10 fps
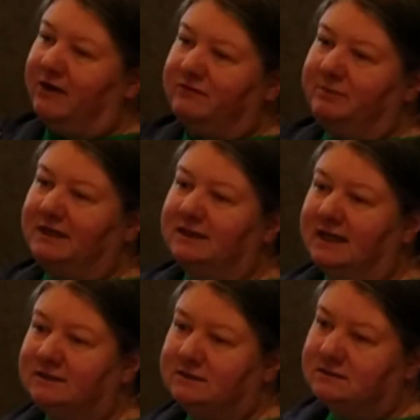to be
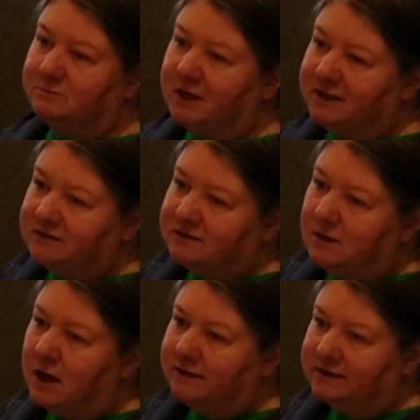licensed to practice
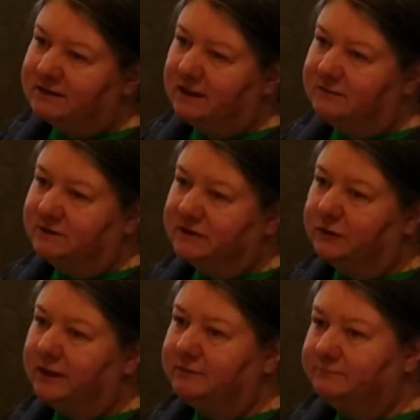law in the state of Missouri.